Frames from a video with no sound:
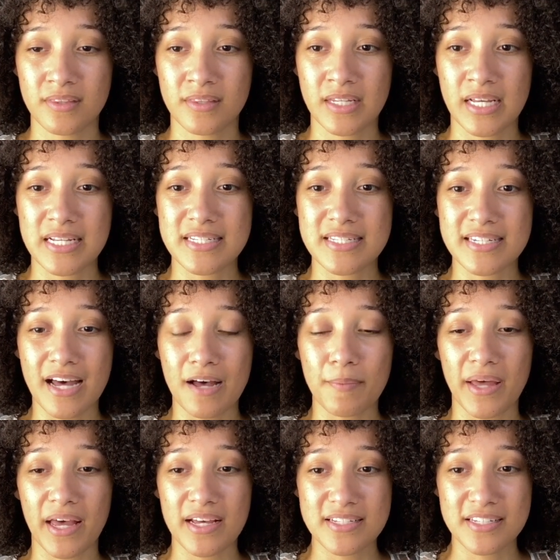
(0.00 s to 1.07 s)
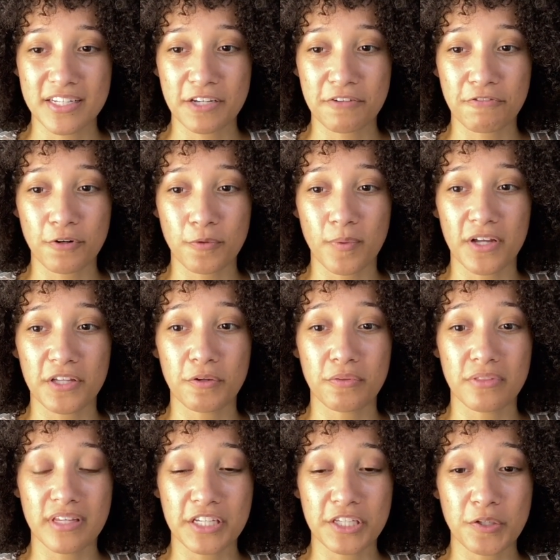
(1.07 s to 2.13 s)
Stop asking for what you
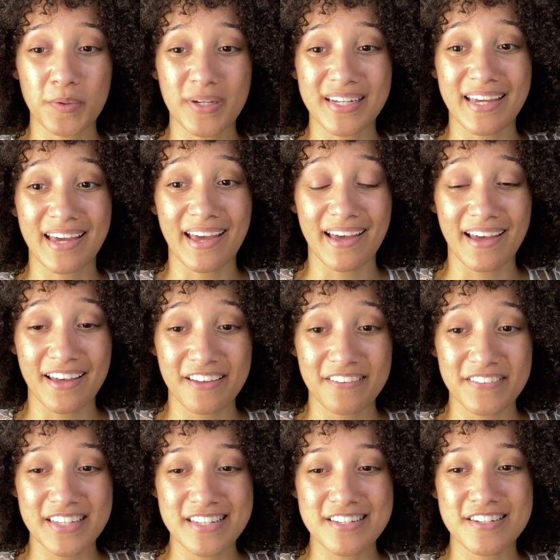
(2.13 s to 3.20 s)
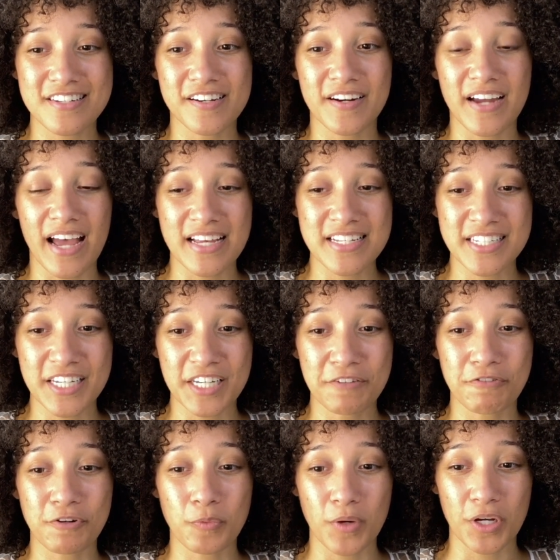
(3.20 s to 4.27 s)
think you can have and start asking for
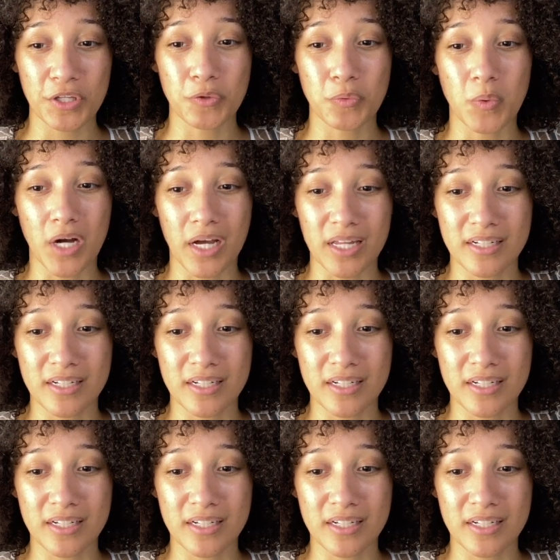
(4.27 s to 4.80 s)
what you want.